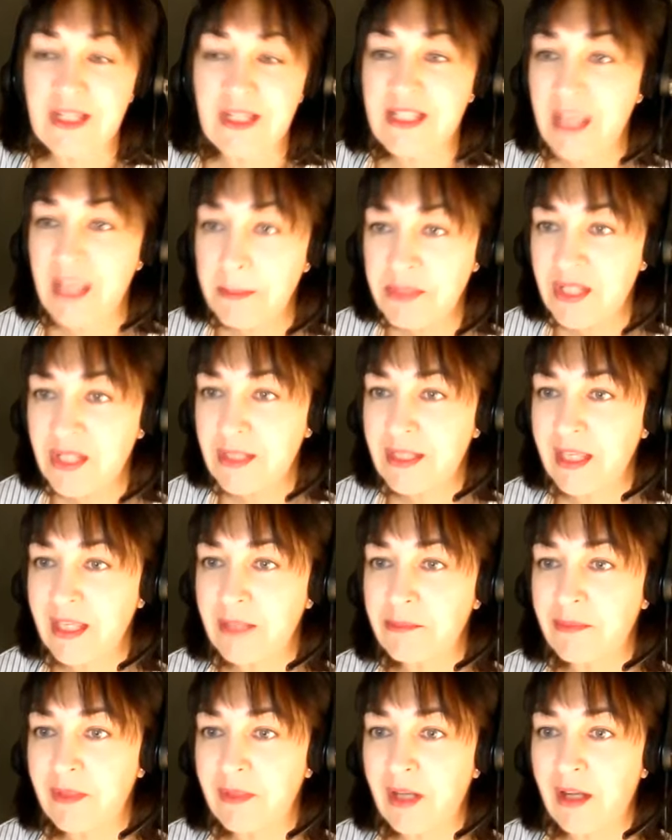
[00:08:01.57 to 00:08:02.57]
Sepsis
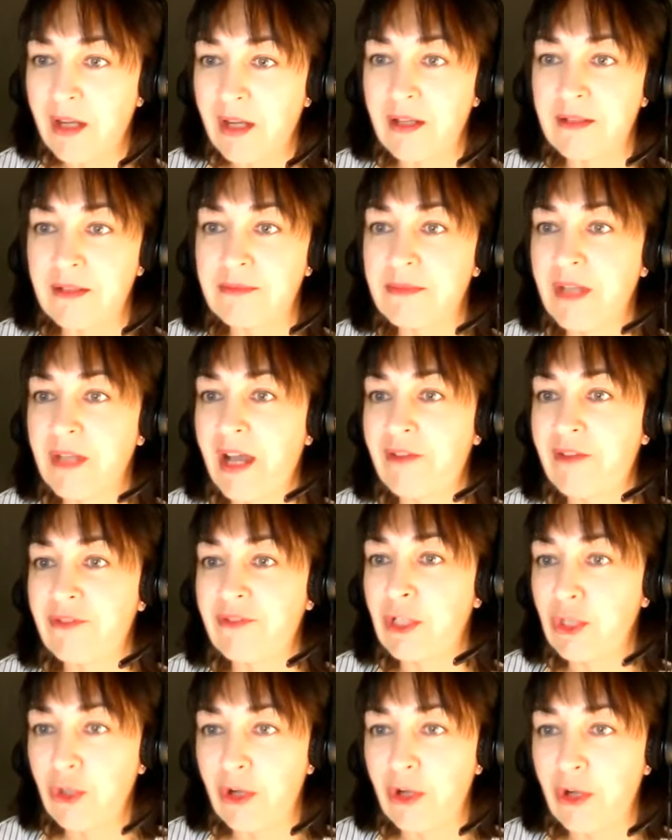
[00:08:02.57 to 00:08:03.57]
can have
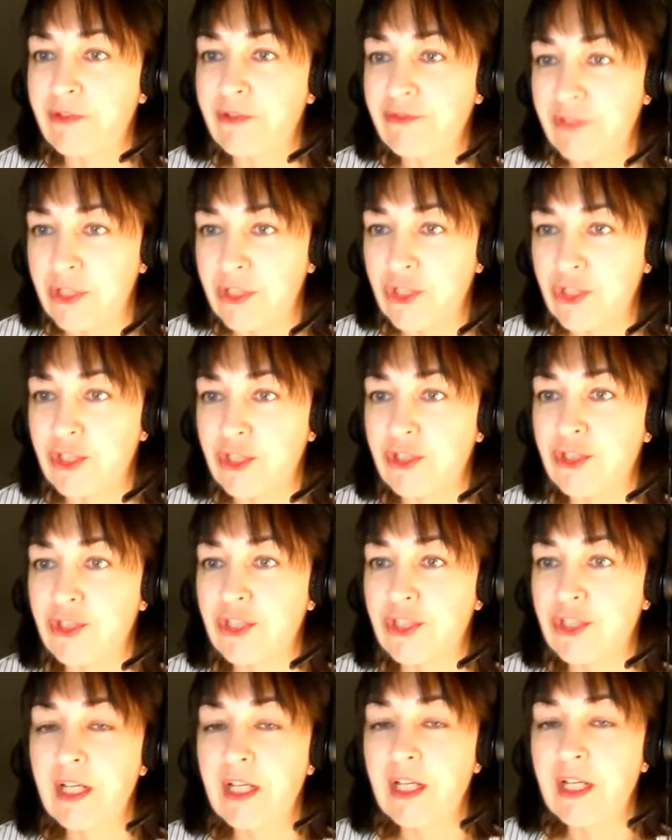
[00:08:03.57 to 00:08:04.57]
a lot of
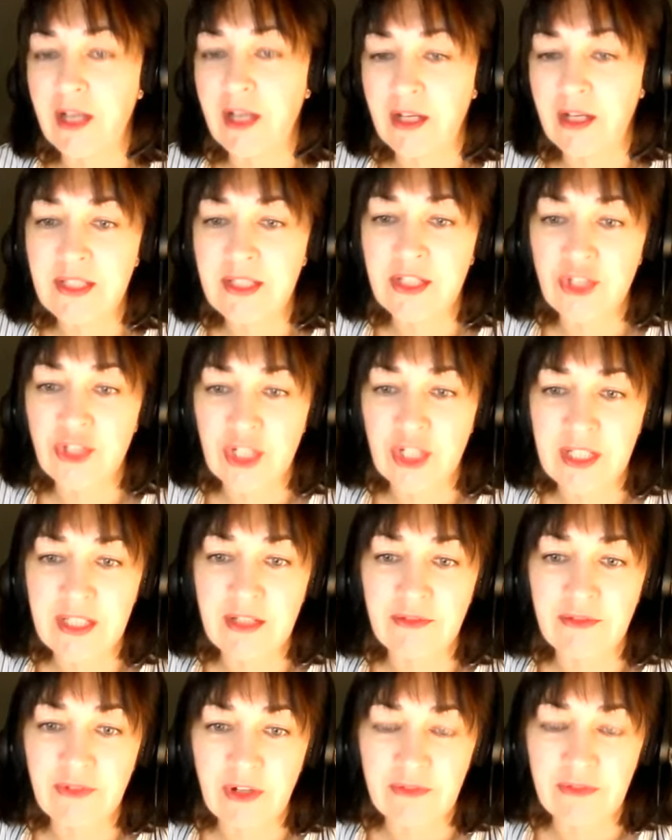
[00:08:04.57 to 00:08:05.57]
features
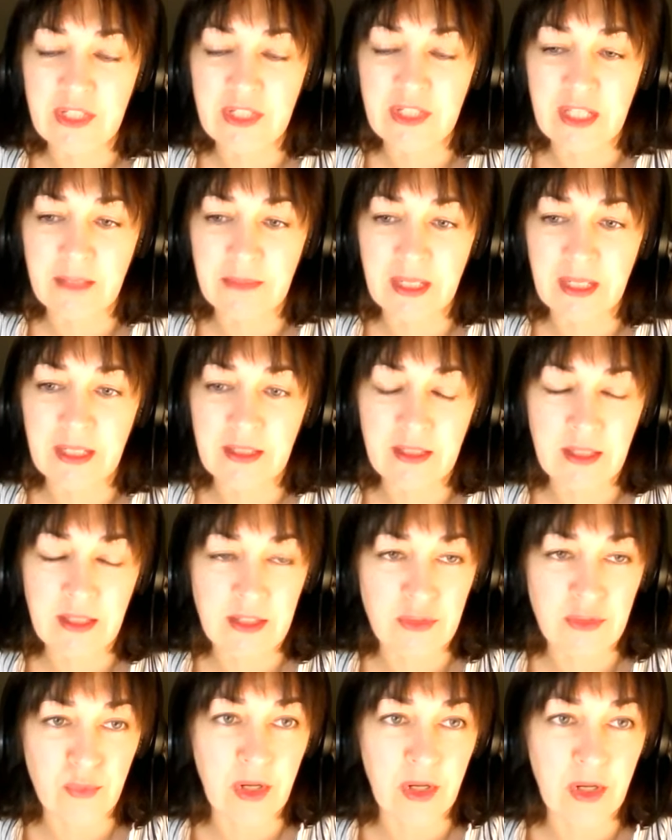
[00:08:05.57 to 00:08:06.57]
suggestive of TMA
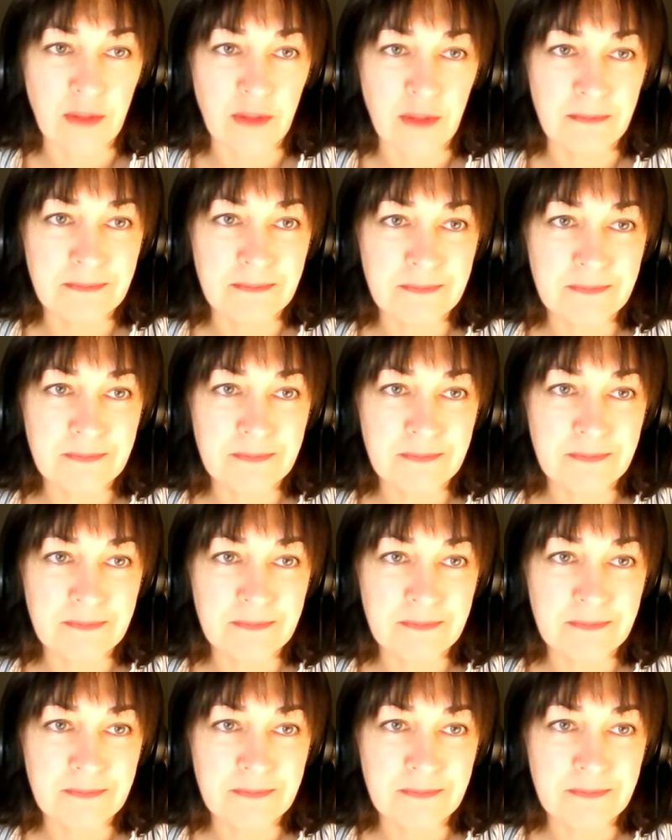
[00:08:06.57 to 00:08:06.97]
as well.